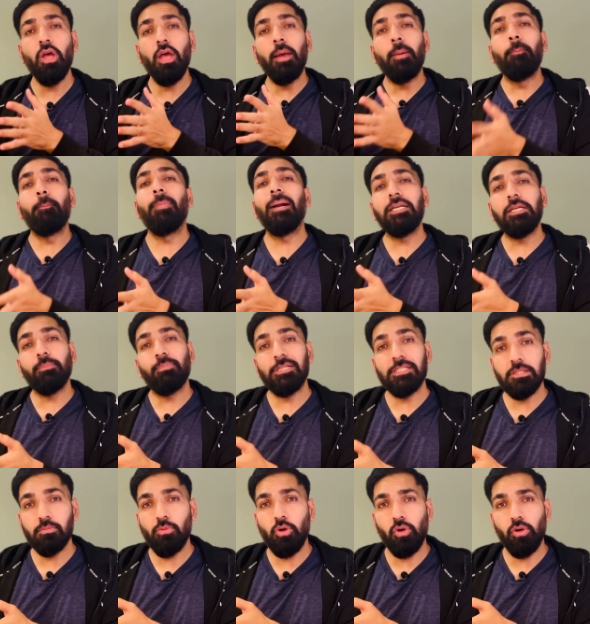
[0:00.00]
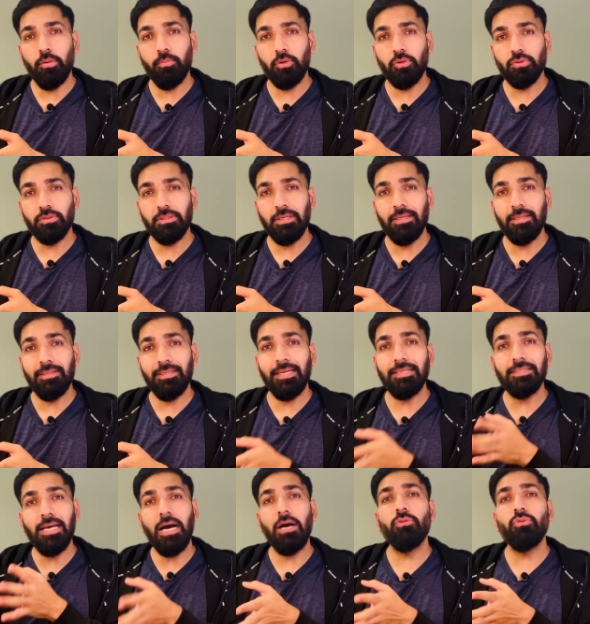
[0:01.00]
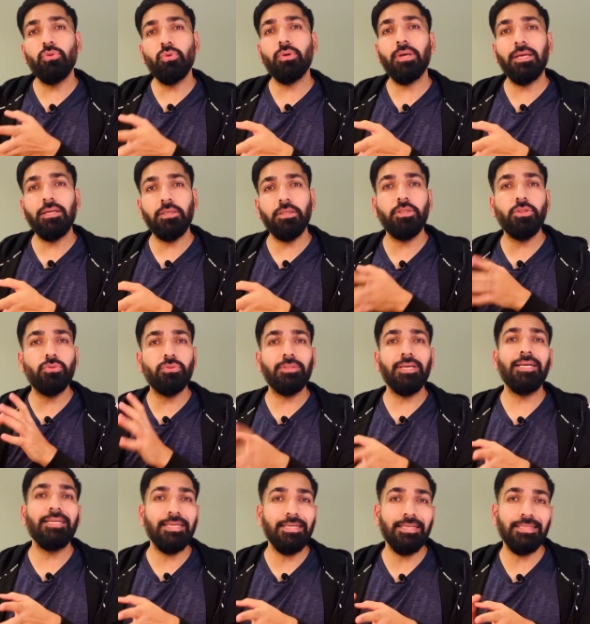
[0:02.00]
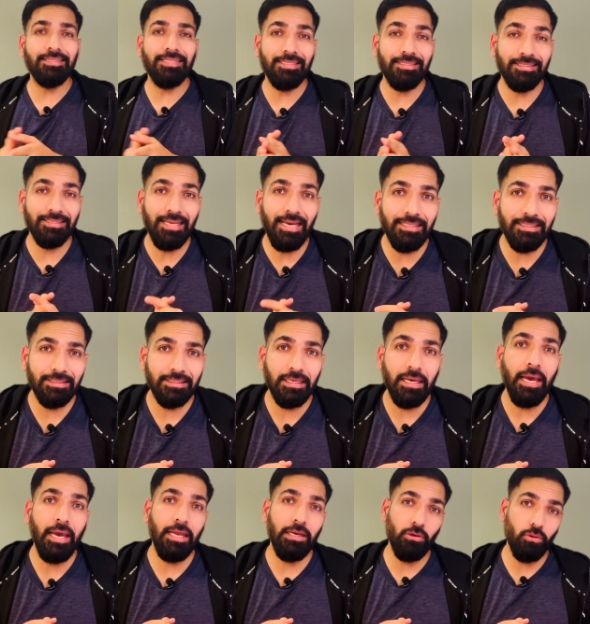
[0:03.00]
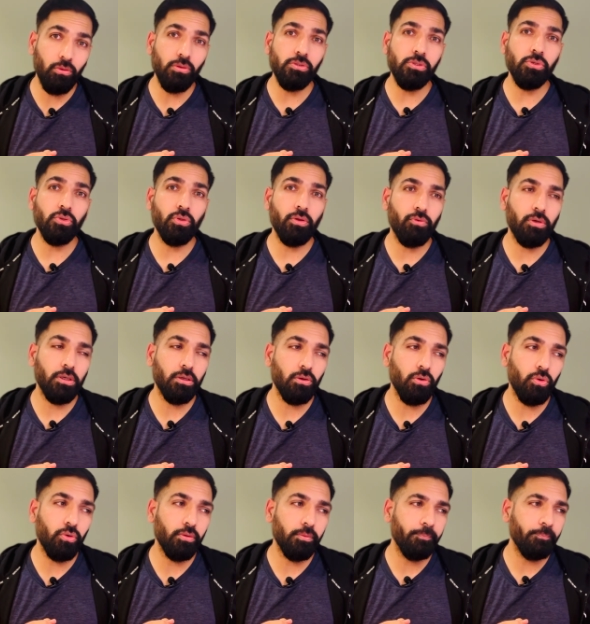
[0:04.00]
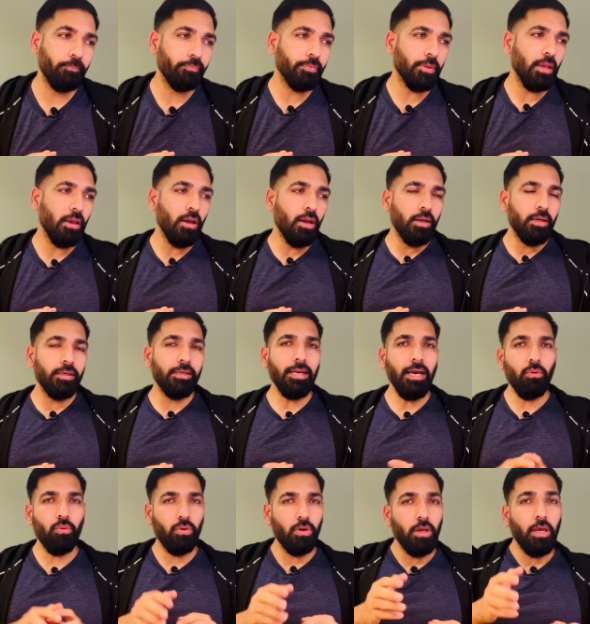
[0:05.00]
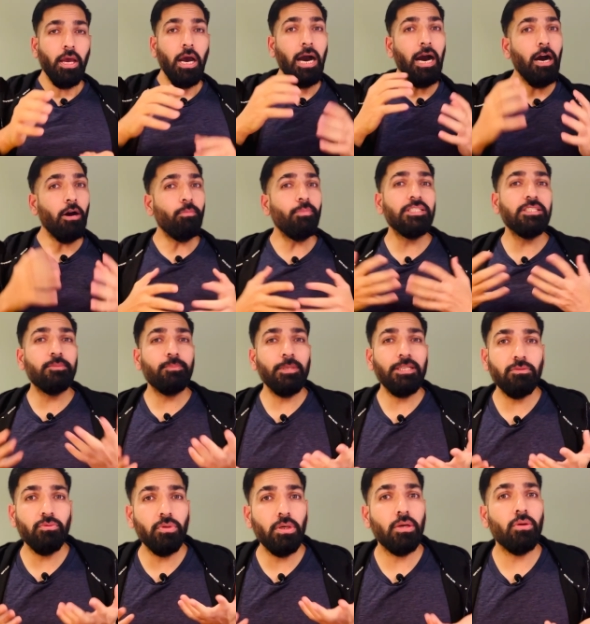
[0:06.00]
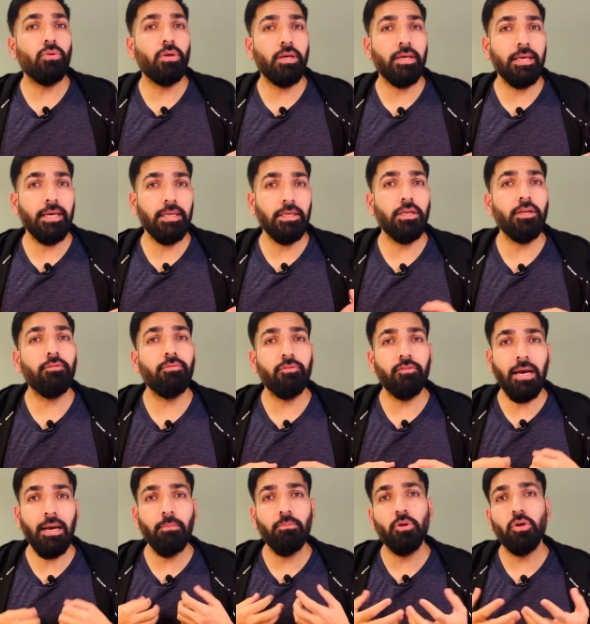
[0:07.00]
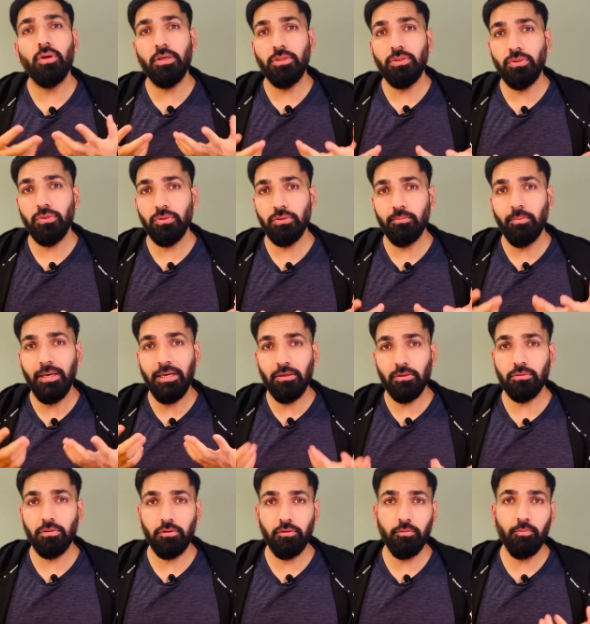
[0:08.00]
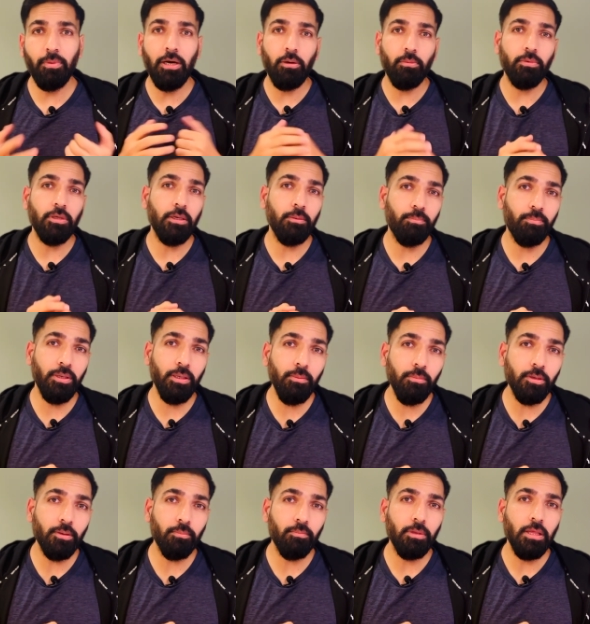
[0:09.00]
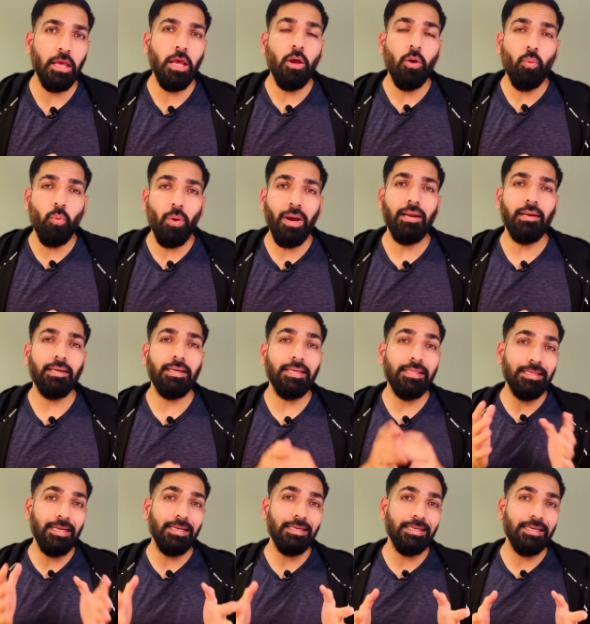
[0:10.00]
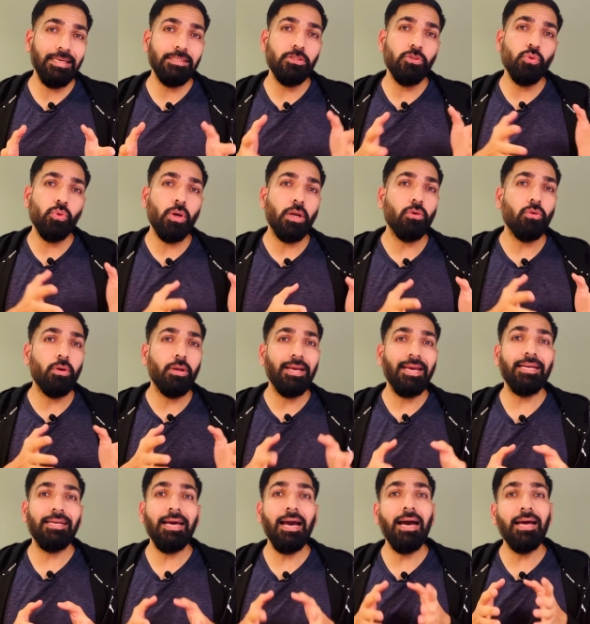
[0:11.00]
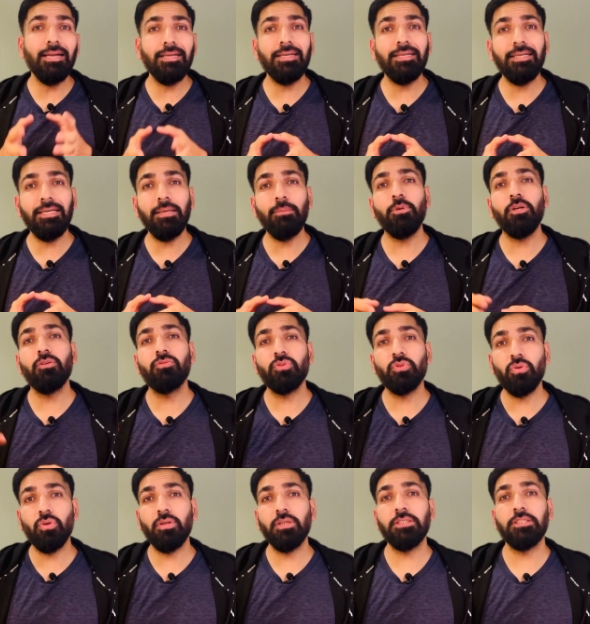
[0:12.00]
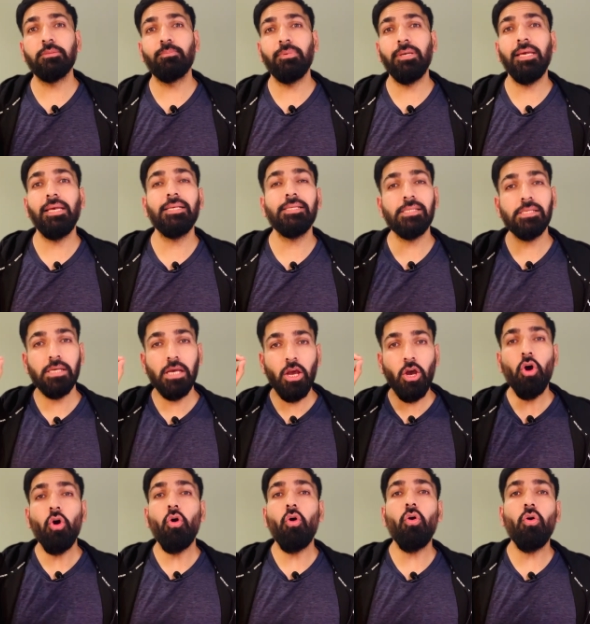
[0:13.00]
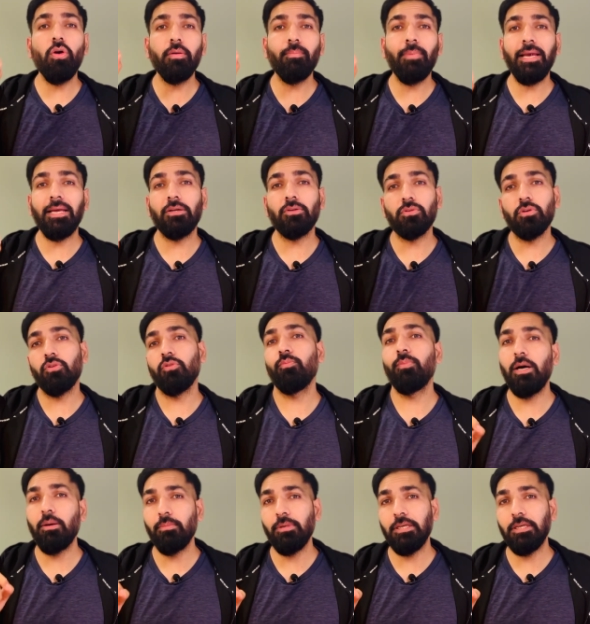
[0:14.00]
multiple small reports. That's how you can reduce that data set size and also the workload. Now, how much space we are going to get if I'm going to use Microsoft Power BI Premium? Well, in that case, you are going to get 100 TB of storage space on Microsoft Power BI